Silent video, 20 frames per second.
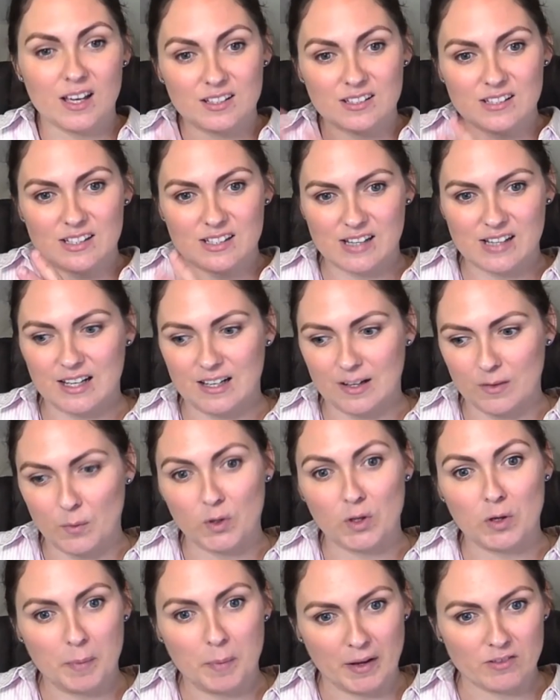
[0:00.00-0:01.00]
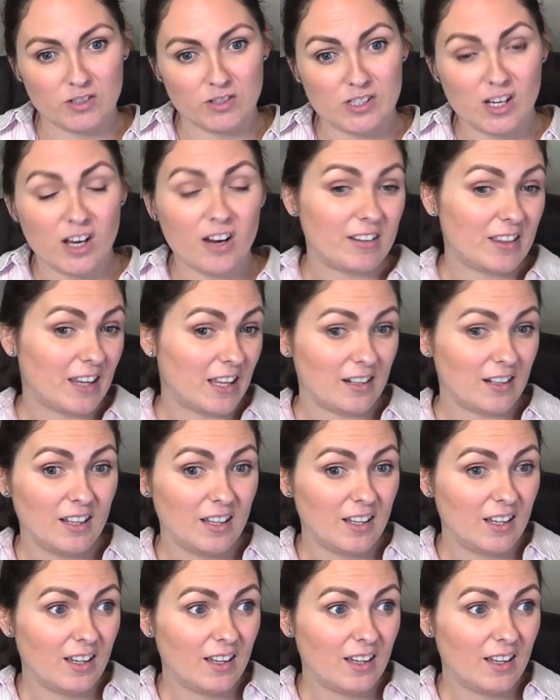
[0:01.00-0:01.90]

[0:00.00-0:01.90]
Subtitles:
understanding what your boundaries are, and then